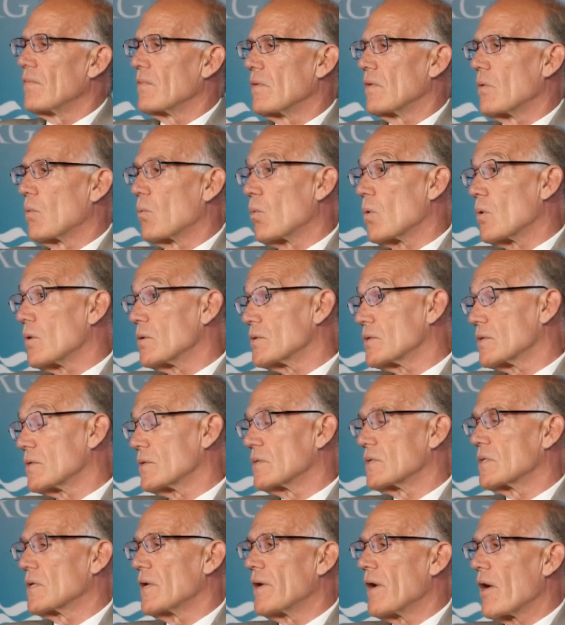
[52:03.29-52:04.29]
the
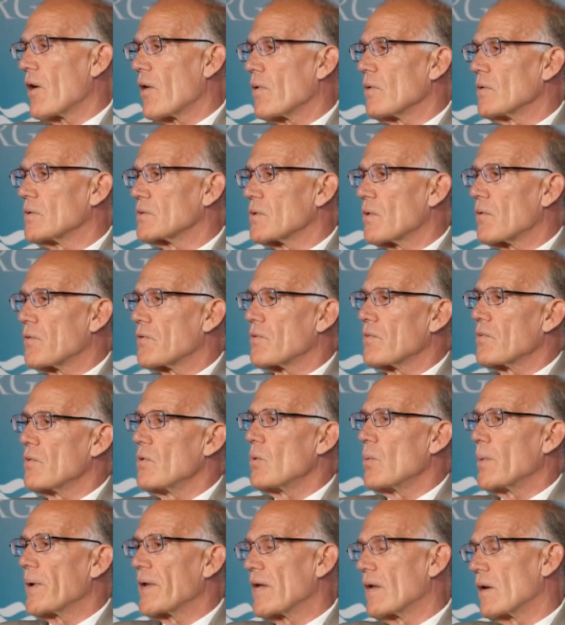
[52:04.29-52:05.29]
worst scenarios are
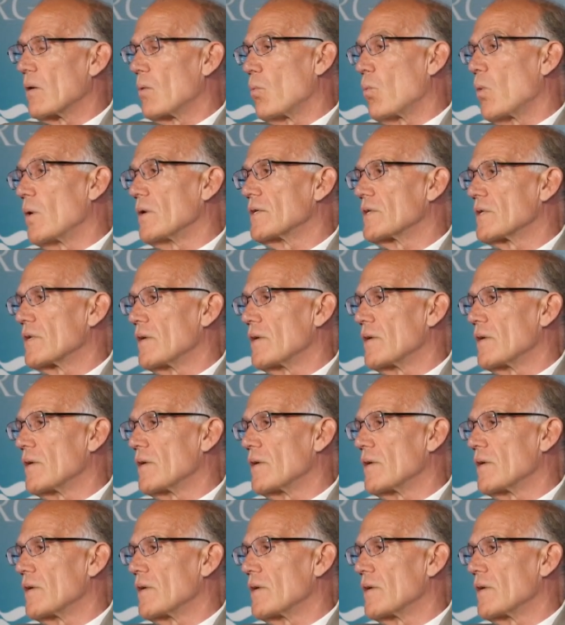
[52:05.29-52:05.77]
true and we get a one,